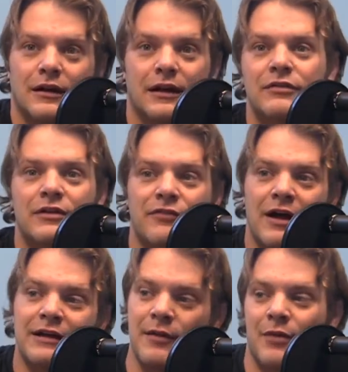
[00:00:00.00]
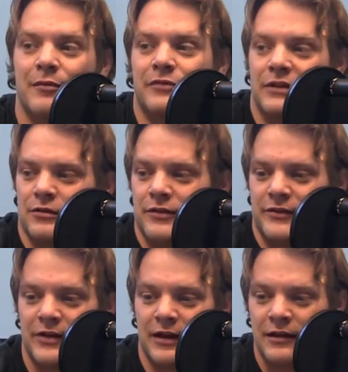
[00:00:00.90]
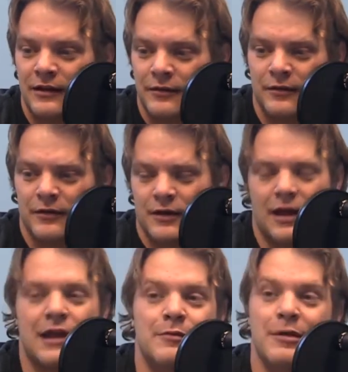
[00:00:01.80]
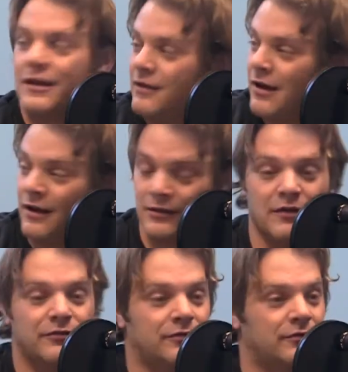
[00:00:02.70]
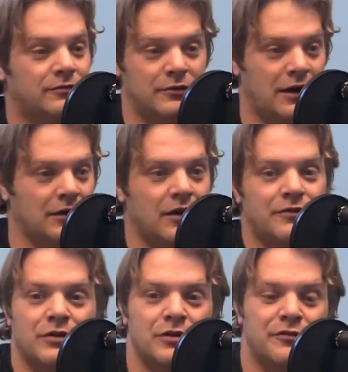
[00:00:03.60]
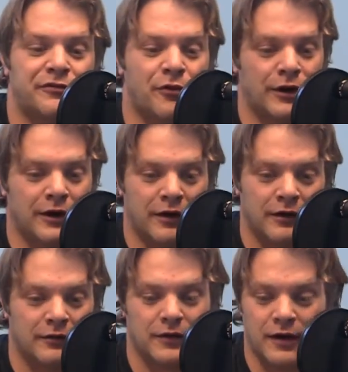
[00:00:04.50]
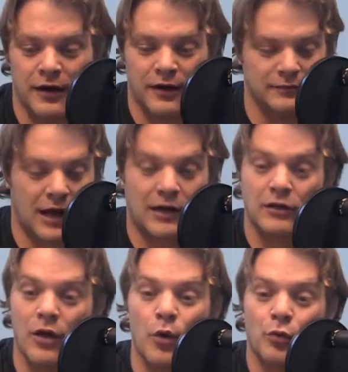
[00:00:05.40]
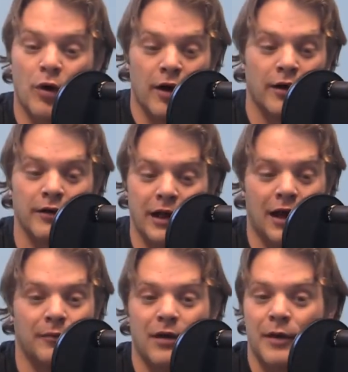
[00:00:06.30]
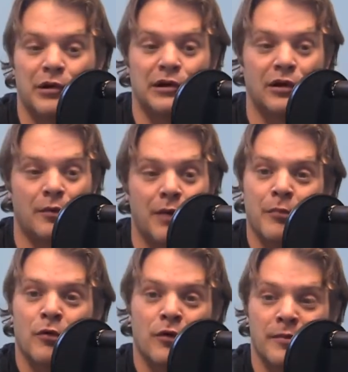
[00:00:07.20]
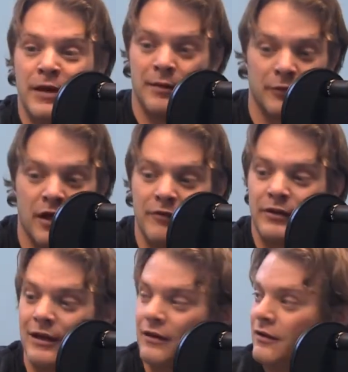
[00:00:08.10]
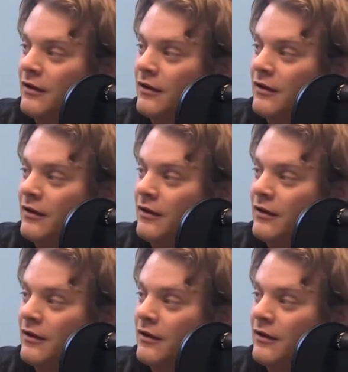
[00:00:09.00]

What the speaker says: even if I came up to you and said, "Hey man, I love your Euphoria. I cloned one and I put it on my board, man. I'm loving it."